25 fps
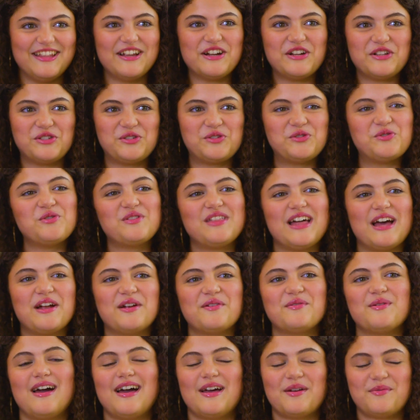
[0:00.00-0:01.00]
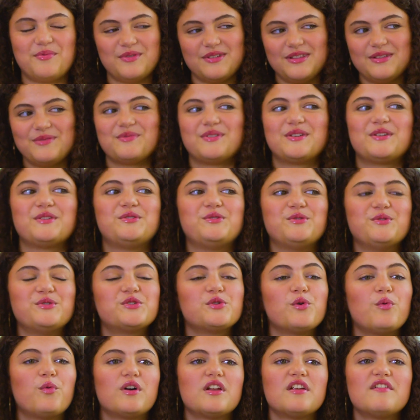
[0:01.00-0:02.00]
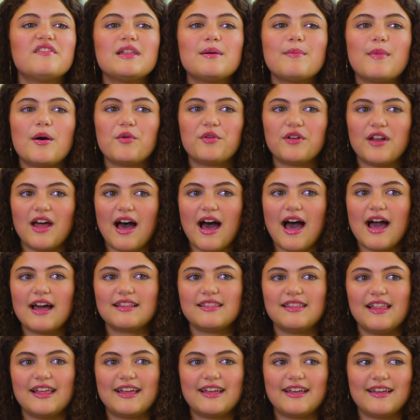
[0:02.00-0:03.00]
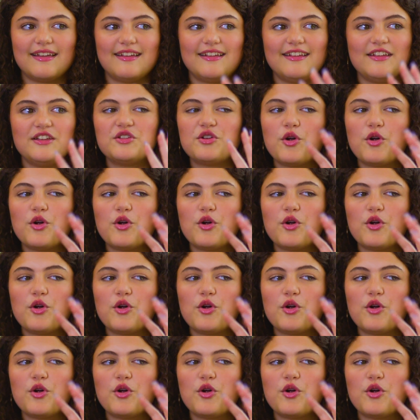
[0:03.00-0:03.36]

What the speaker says: There's 2 that I really want to do. So one of them I want to act like,